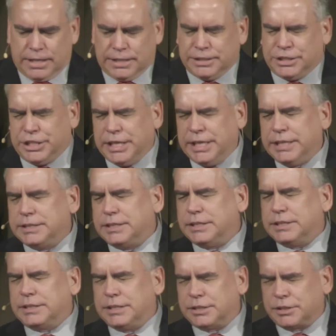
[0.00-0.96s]
And
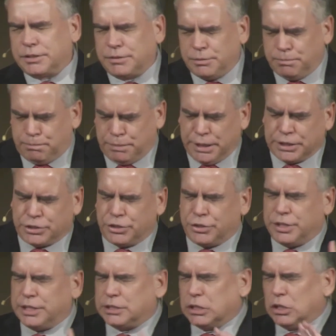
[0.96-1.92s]
Jesus is
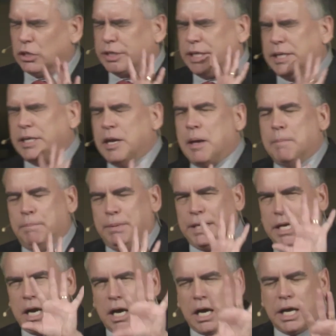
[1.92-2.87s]
pictured as looking
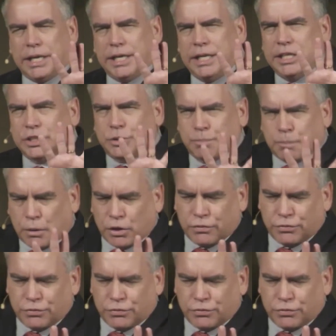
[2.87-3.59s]
beyond his